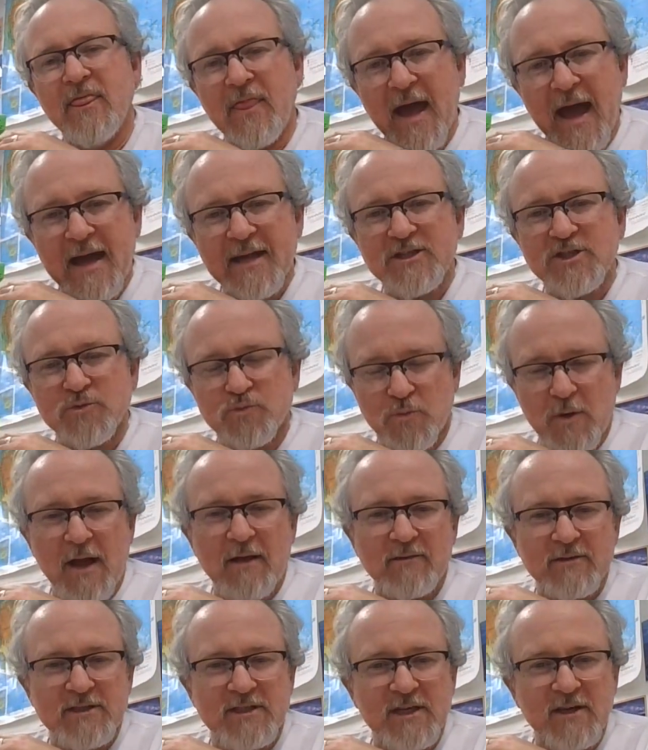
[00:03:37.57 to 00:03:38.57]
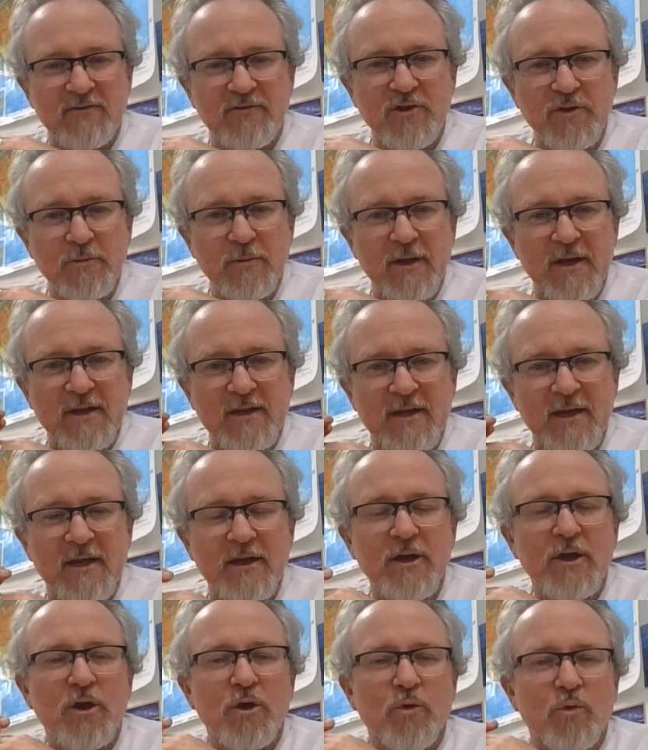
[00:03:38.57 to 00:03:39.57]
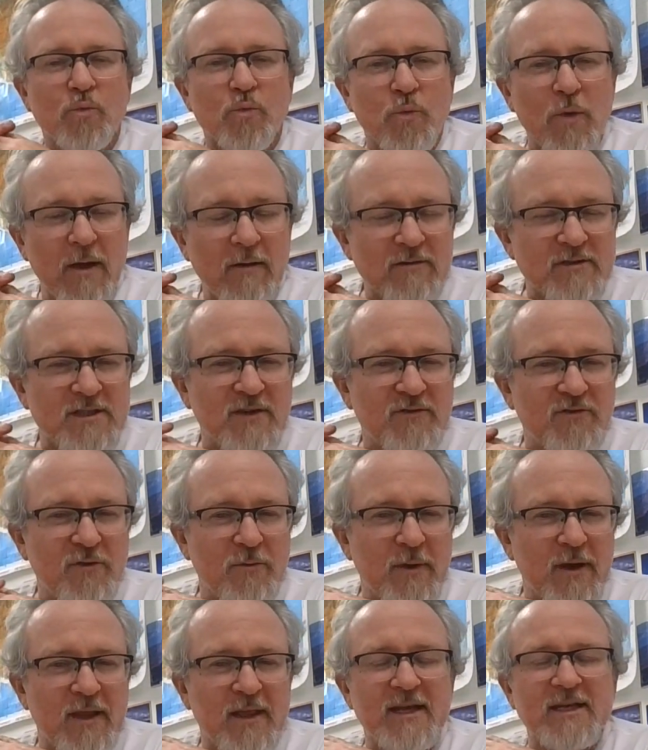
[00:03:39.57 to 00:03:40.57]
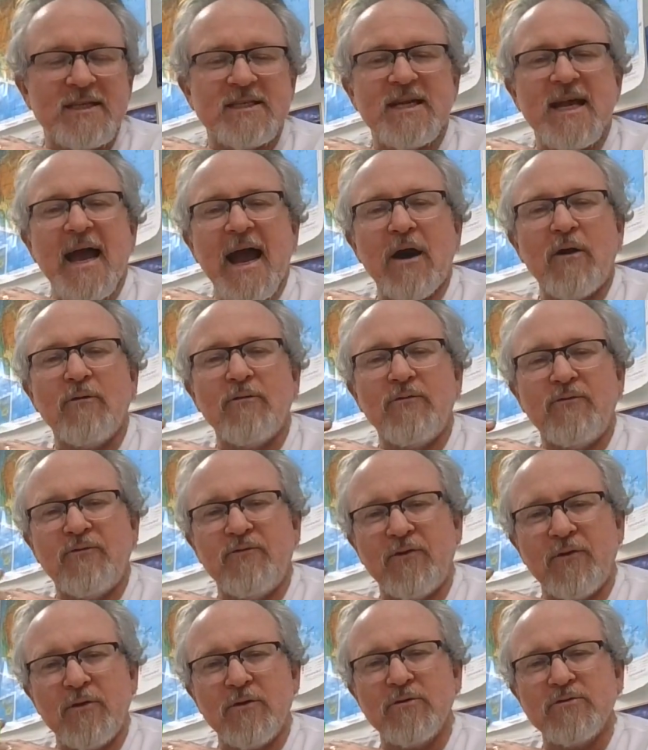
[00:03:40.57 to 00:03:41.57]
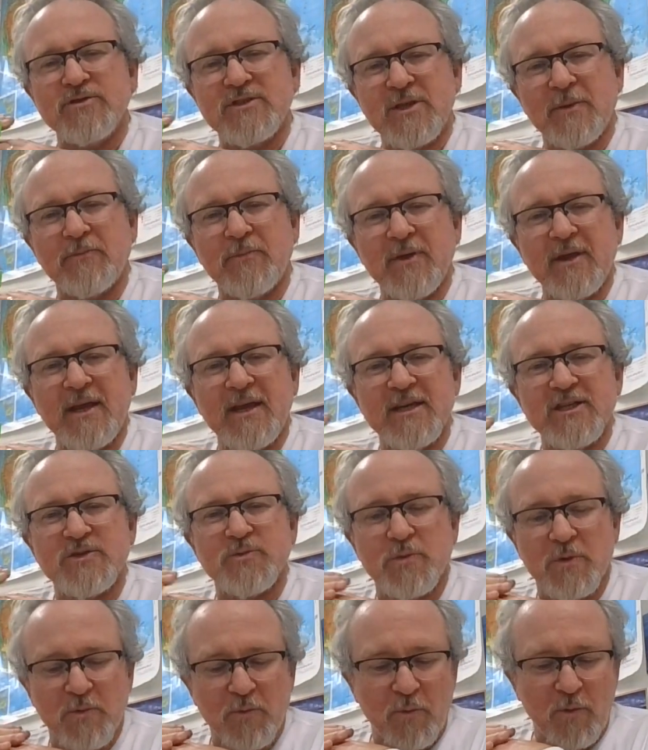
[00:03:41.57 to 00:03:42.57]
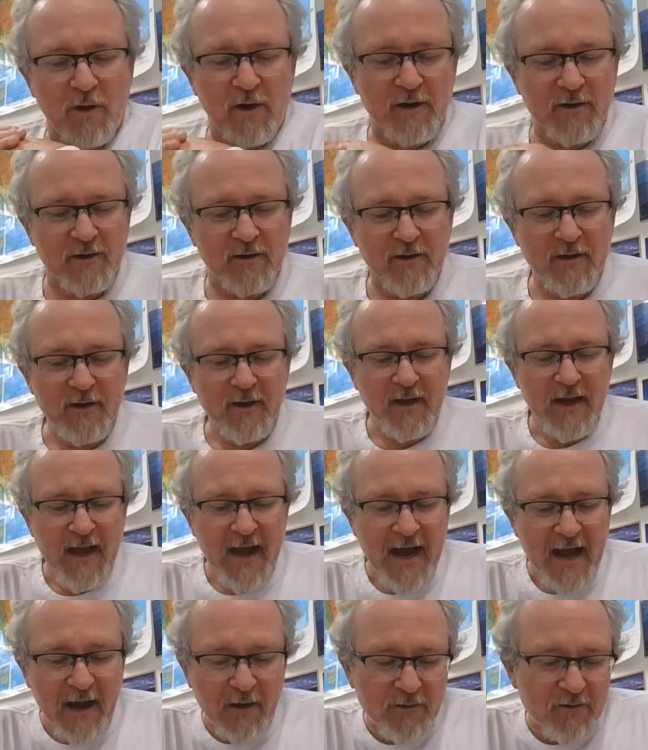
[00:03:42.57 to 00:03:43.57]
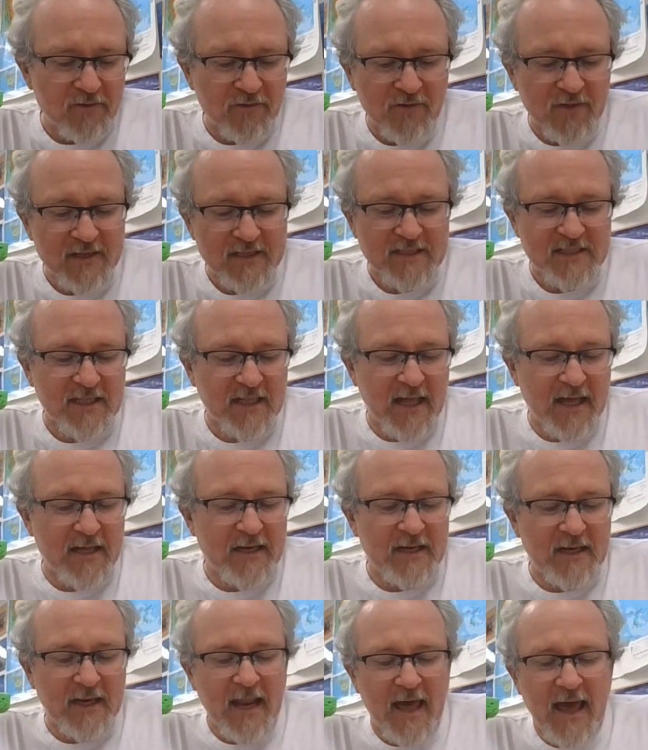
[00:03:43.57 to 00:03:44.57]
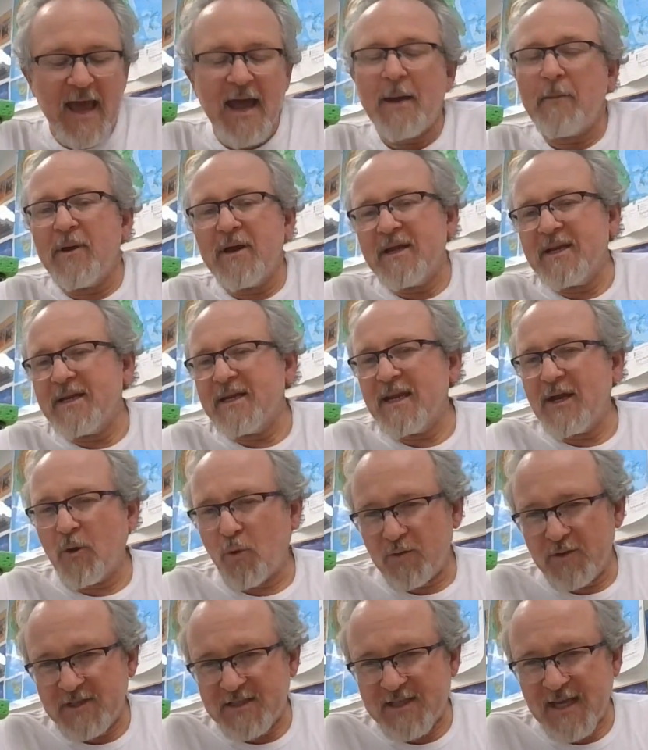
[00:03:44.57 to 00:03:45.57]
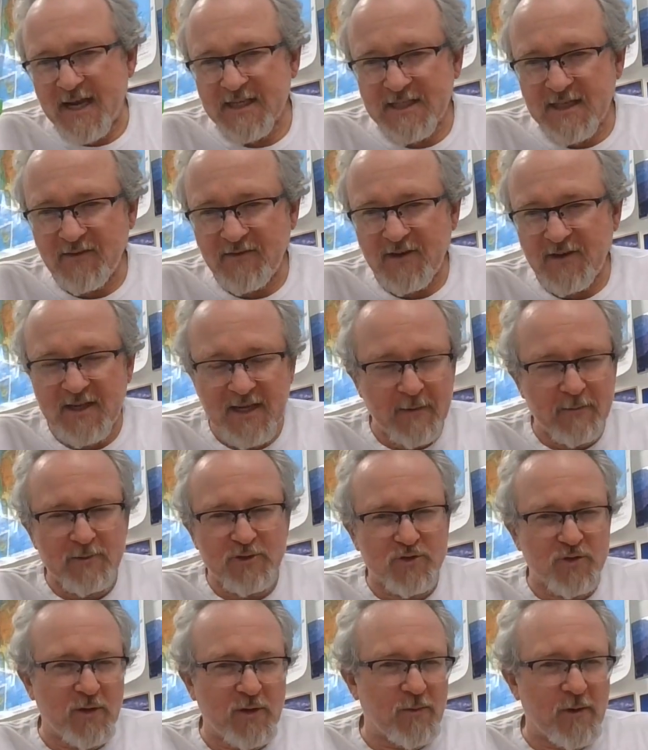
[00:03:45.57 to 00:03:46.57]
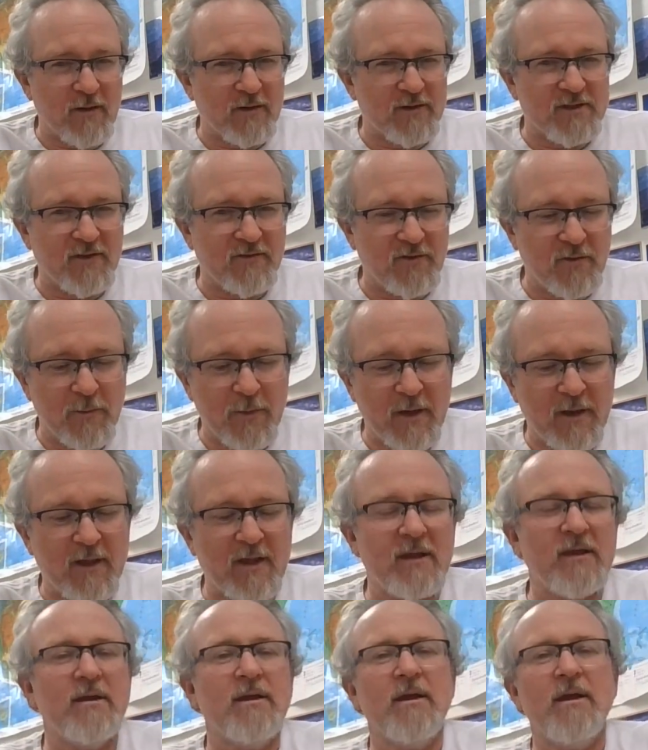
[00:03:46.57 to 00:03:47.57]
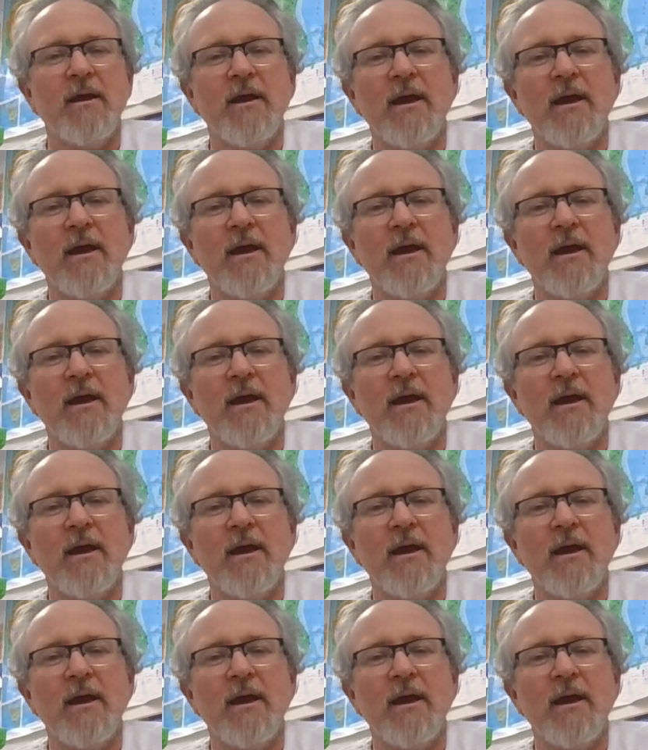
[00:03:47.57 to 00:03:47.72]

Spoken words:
That's relative humidity. Relative humidity is how full something is with water. How did this lab or this activity demonstrate relative humidity?